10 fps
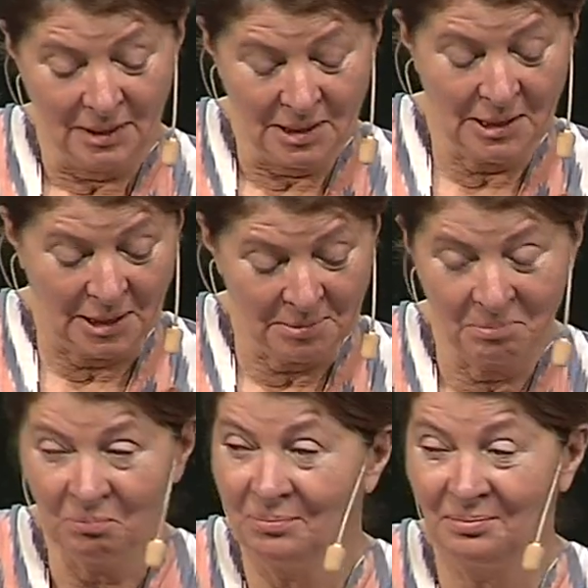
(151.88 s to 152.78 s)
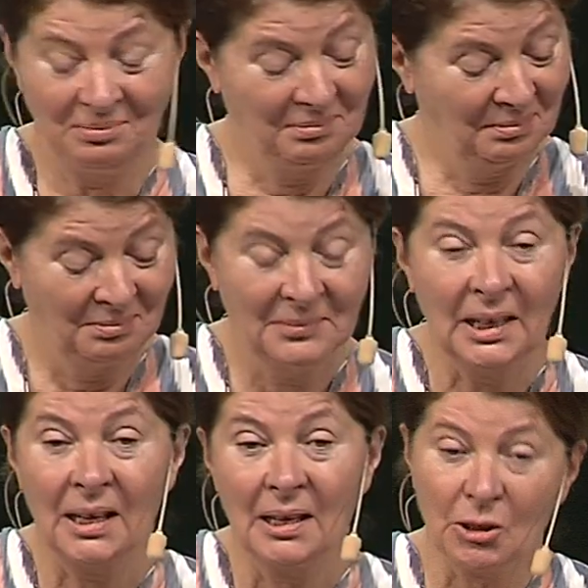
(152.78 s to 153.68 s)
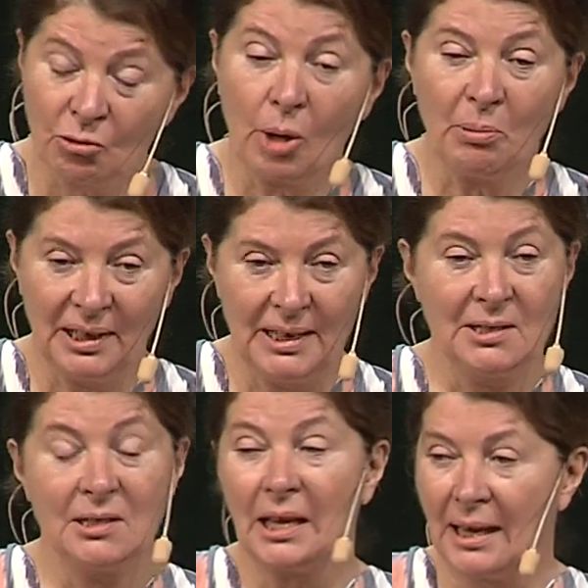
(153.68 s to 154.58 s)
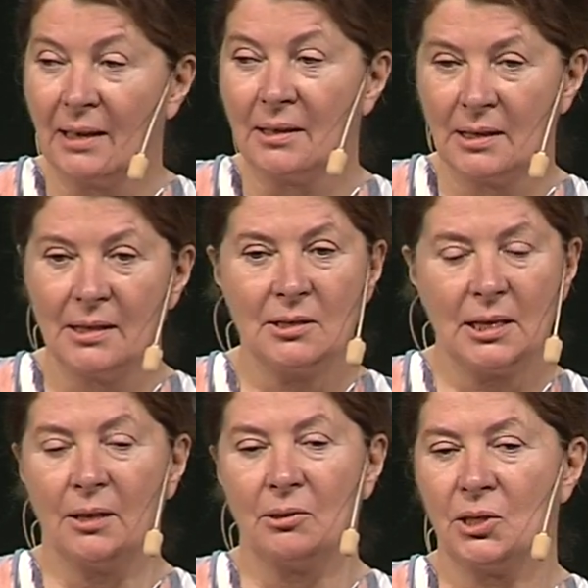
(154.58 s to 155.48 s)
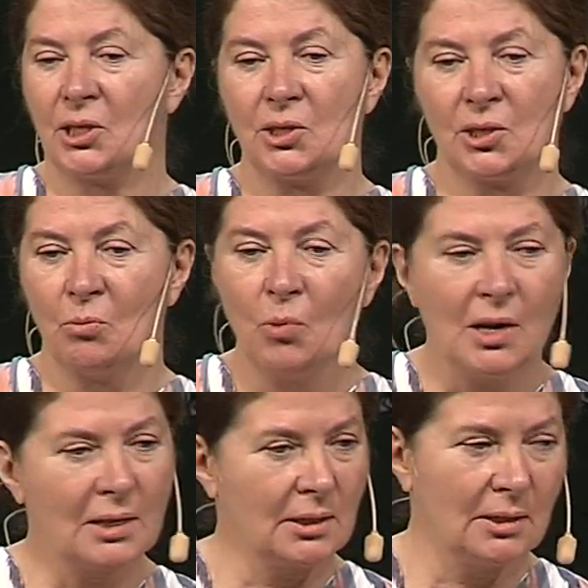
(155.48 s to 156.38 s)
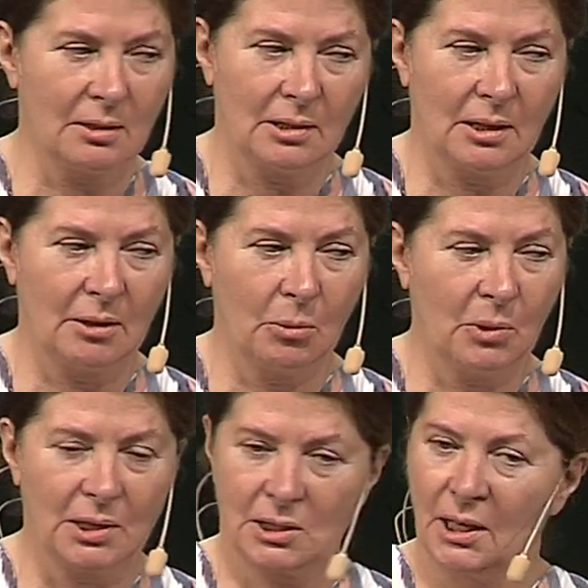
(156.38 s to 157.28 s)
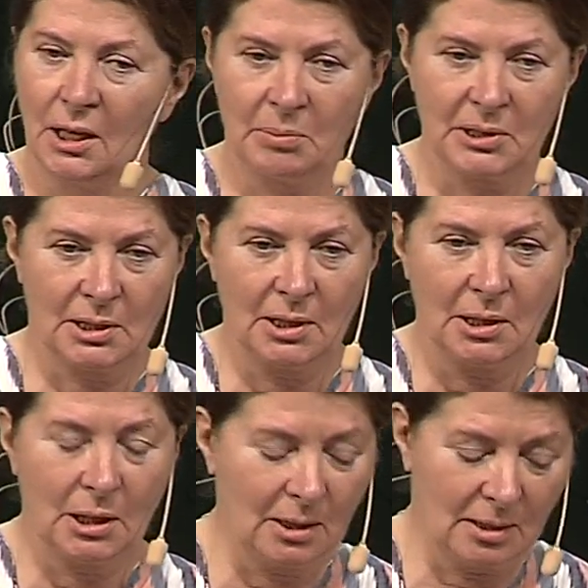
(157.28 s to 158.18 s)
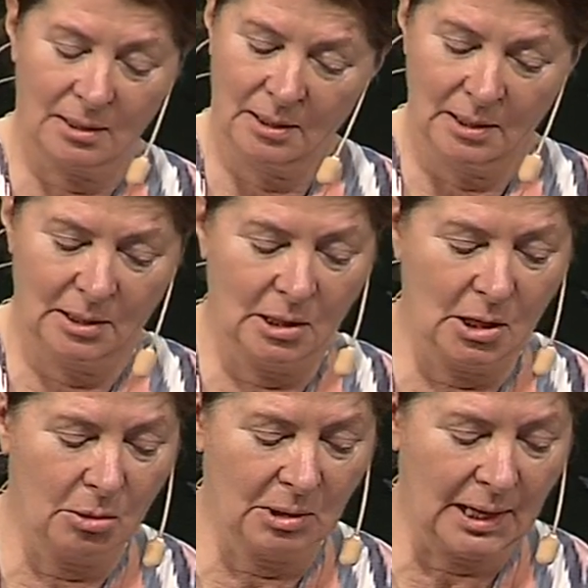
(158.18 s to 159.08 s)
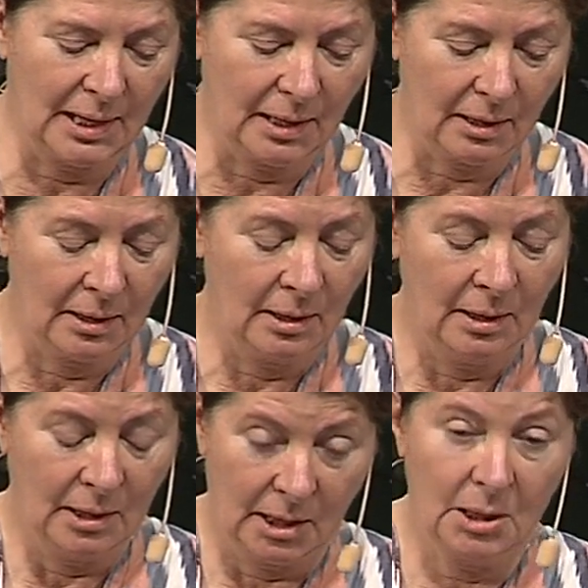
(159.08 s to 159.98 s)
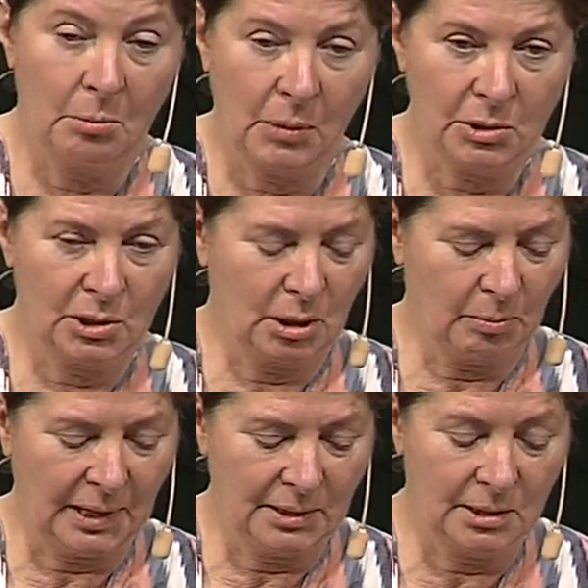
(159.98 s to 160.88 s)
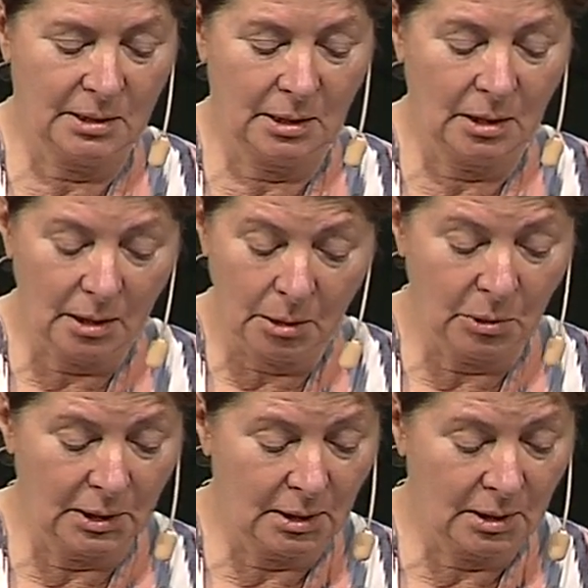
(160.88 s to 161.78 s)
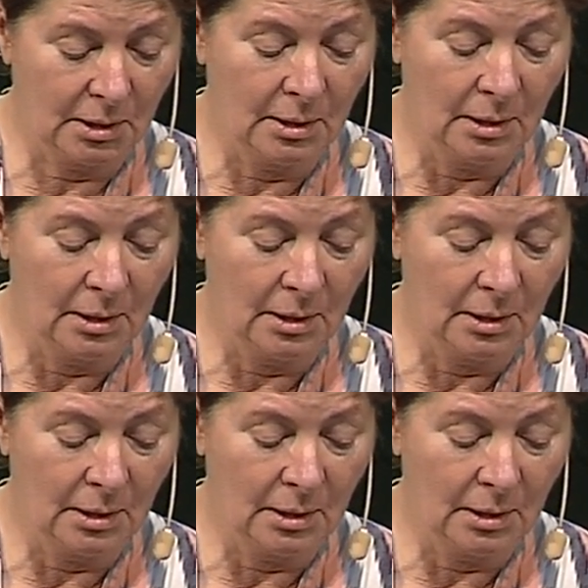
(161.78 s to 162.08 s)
you know, the trouble is, that is how the system works. I don't know how it works here, but certainly in the UK and in most of the places that I work,